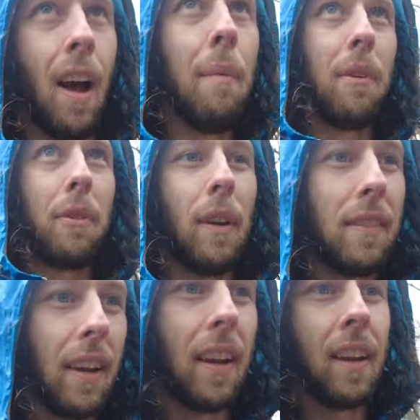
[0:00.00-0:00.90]
I almost want to
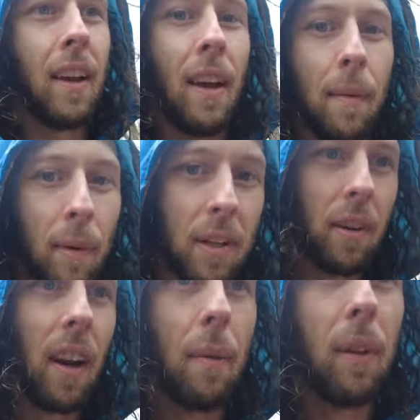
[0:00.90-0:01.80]
say my
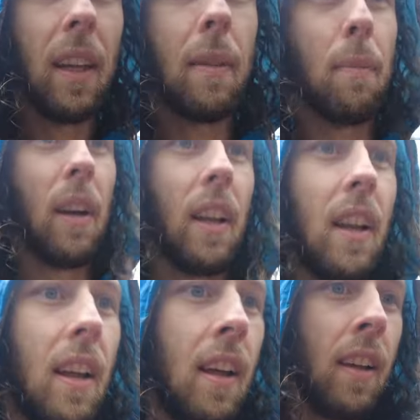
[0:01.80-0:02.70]
tramily, but
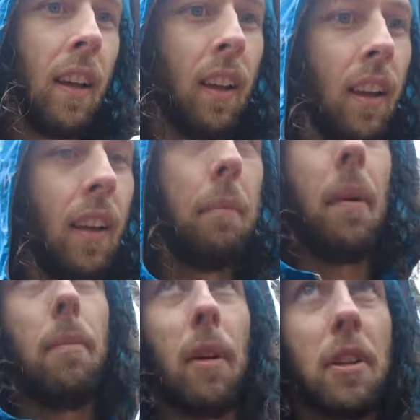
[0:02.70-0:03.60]

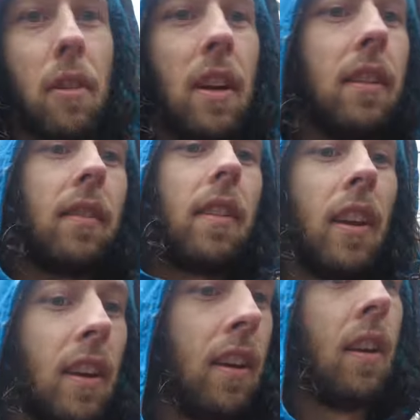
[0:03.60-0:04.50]
maybe my trends
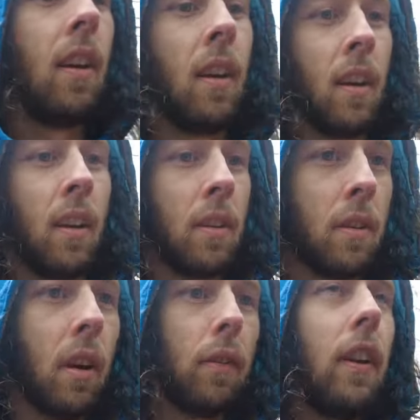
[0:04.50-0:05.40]

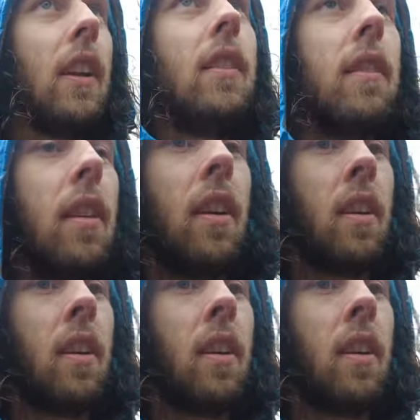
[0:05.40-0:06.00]
trail friends